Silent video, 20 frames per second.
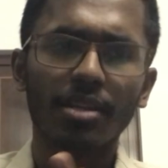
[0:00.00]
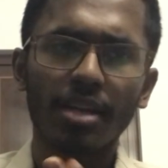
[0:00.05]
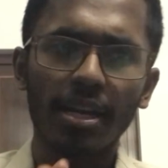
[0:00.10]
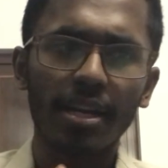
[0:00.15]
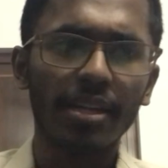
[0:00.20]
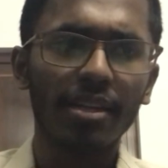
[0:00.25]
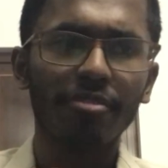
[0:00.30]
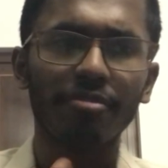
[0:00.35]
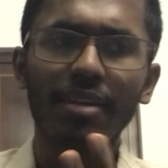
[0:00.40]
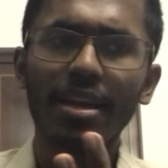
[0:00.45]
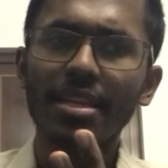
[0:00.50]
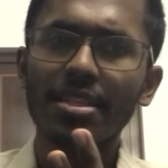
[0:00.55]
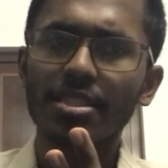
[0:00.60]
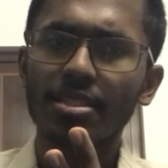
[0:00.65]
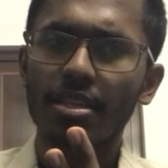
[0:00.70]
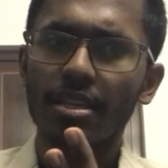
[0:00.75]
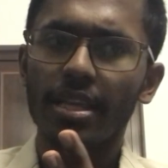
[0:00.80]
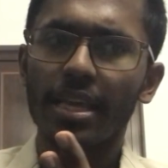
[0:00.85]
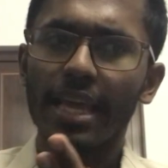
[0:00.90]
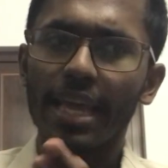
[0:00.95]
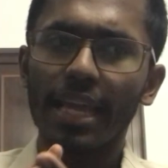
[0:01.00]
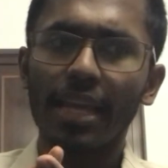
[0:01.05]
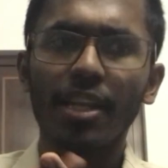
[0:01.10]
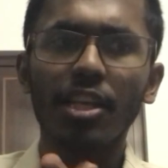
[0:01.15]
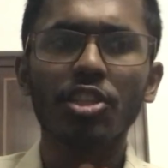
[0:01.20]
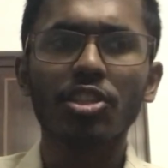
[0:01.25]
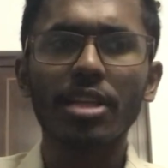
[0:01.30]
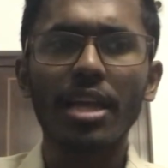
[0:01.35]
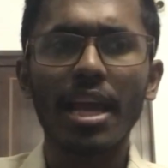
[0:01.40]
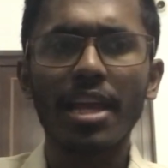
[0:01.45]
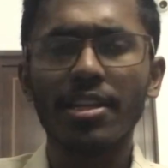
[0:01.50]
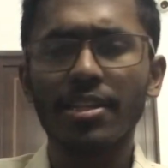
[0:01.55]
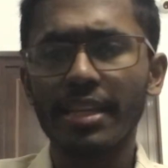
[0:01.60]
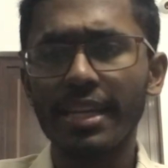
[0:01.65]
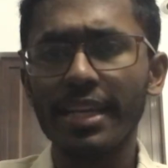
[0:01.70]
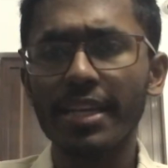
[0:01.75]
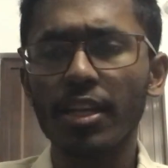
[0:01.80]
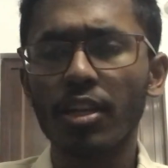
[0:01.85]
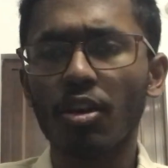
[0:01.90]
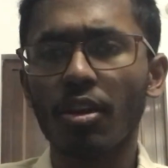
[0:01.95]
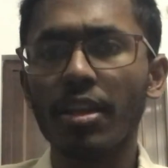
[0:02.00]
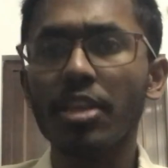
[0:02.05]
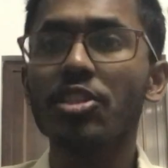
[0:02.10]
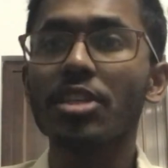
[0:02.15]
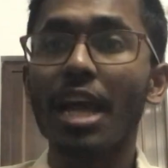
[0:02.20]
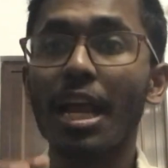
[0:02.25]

current affairs, English, and legal knowledge.